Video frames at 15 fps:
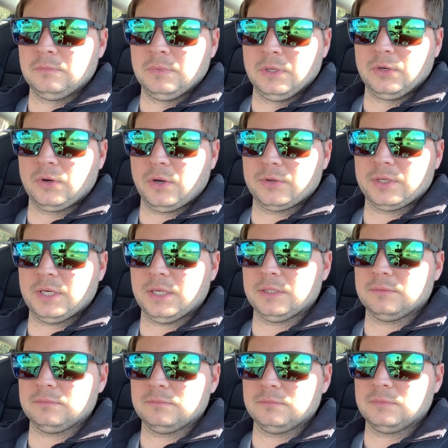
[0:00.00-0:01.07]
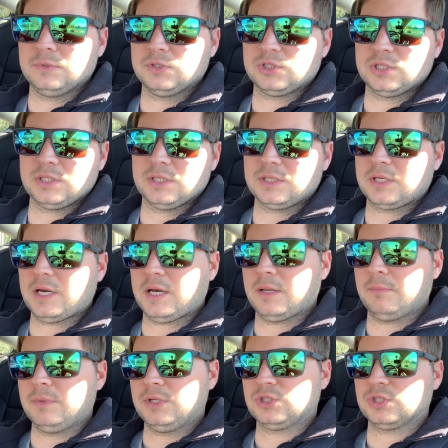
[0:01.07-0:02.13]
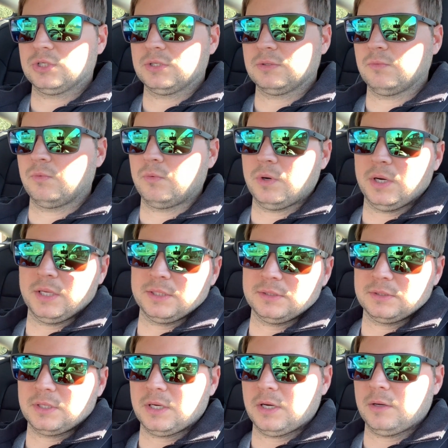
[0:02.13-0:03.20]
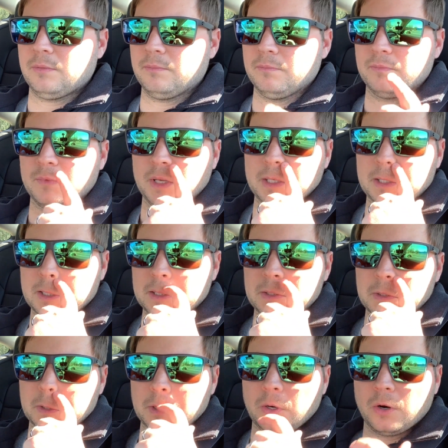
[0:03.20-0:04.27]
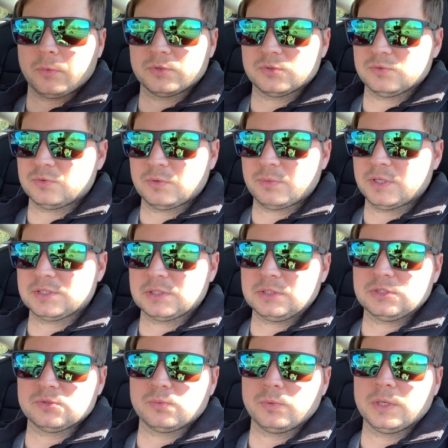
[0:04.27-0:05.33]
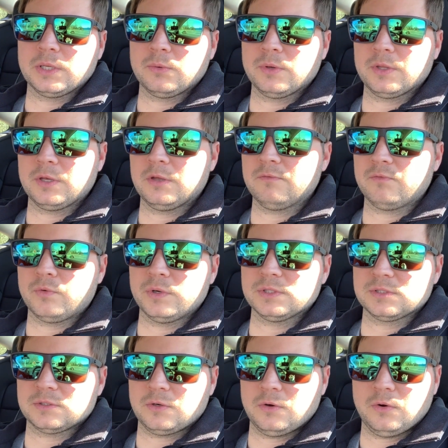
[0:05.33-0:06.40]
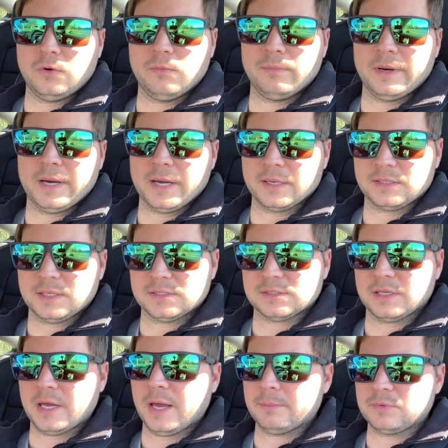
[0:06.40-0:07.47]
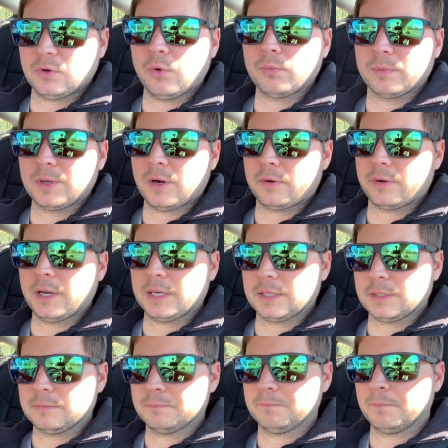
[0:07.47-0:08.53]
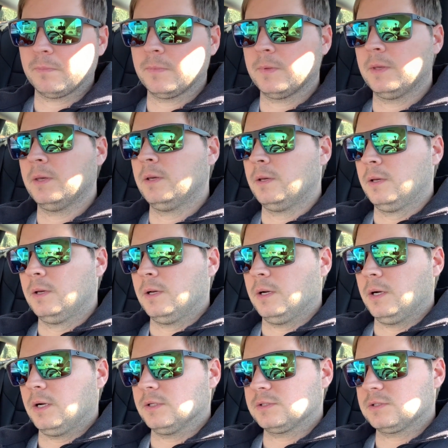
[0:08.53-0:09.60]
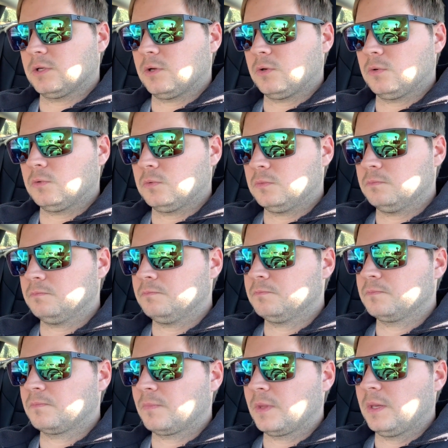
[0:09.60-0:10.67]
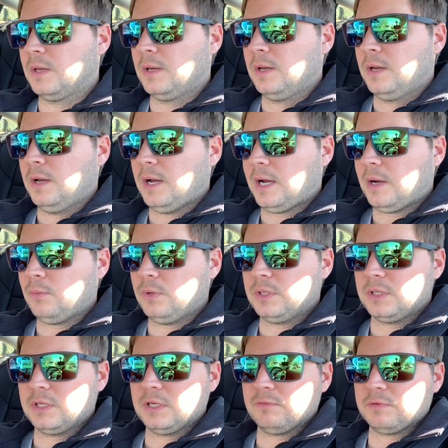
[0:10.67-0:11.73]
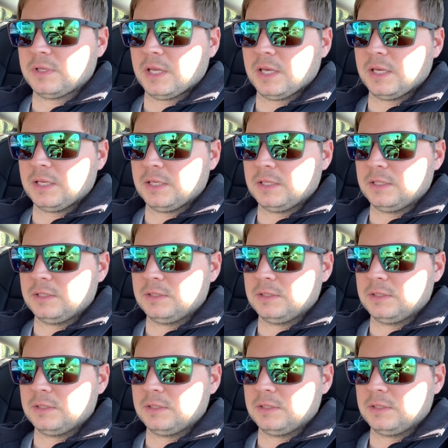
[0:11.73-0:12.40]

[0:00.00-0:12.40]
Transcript: and you're all done. And she did kind of mention what they did to the car, which was basically just reading what the invoice on my Tesla app told me already. So I wouldn't give it a